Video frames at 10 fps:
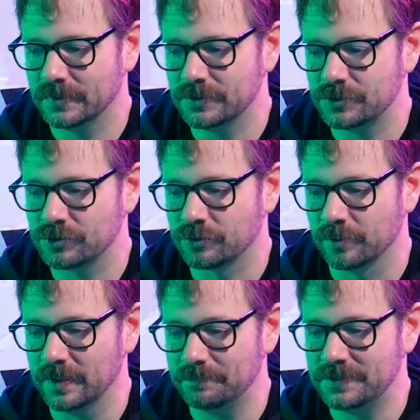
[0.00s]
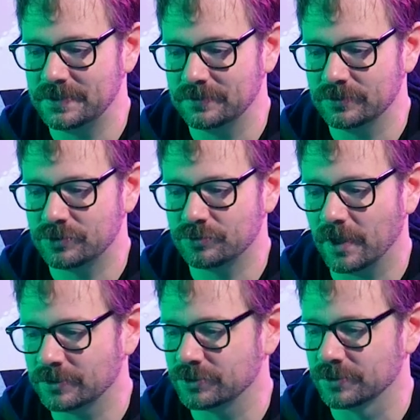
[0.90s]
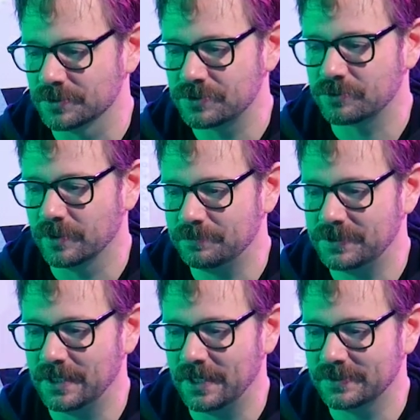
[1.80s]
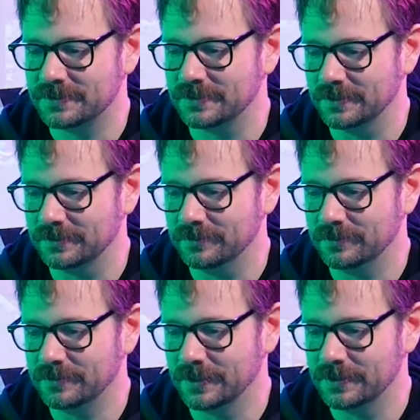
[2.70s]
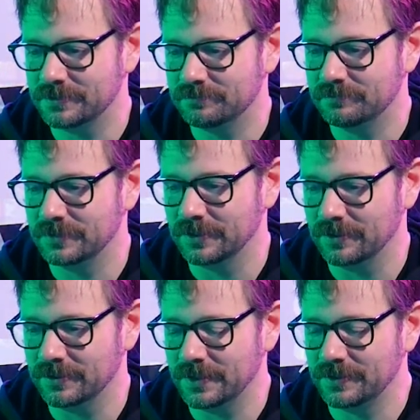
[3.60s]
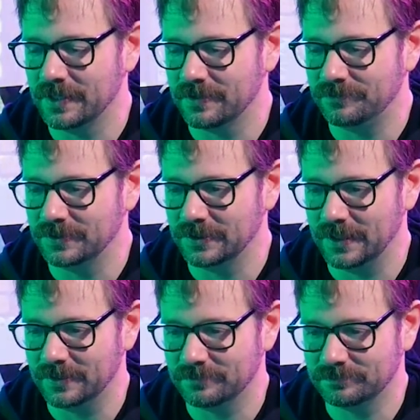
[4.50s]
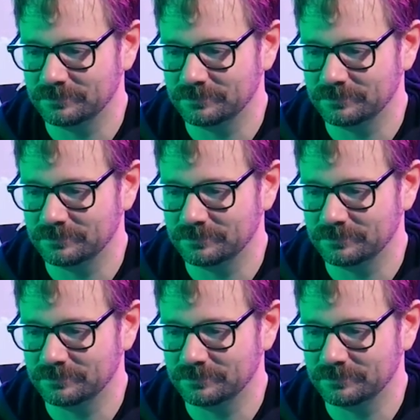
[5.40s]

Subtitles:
script, structured script yet, and then it, you know, then I feel like